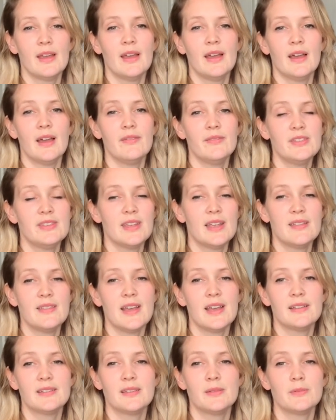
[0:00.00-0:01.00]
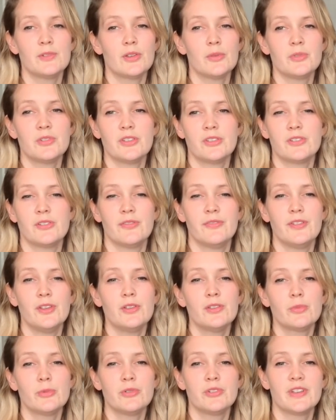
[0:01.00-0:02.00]
Having said that, sometimes just a few
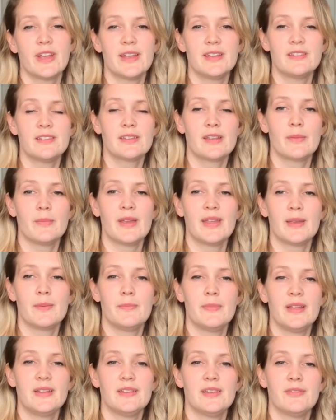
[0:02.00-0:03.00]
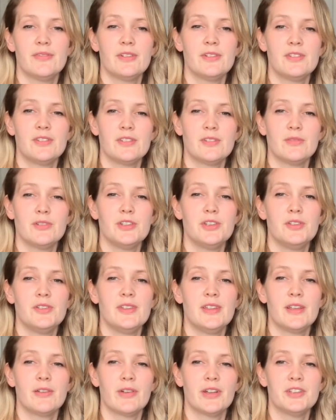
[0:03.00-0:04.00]
small changes can make a big difference to reduce
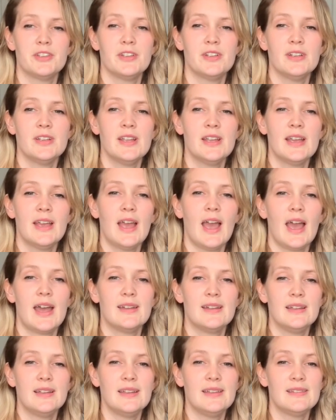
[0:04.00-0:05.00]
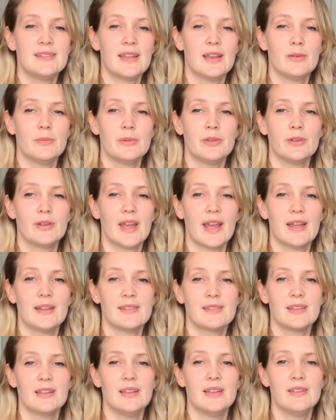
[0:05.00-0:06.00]
the aggression and at least help your
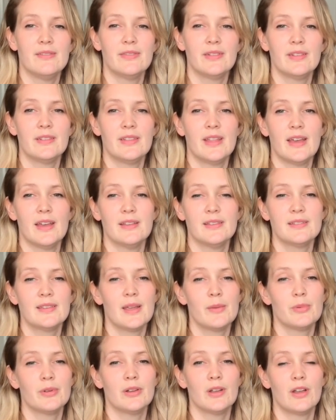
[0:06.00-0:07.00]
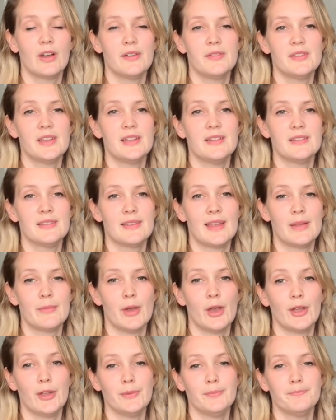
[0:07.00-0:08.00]
cats live their separate lives in the same
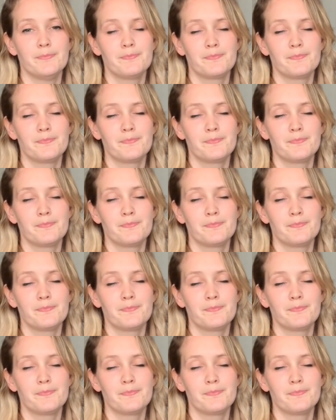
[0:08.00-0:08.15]
home.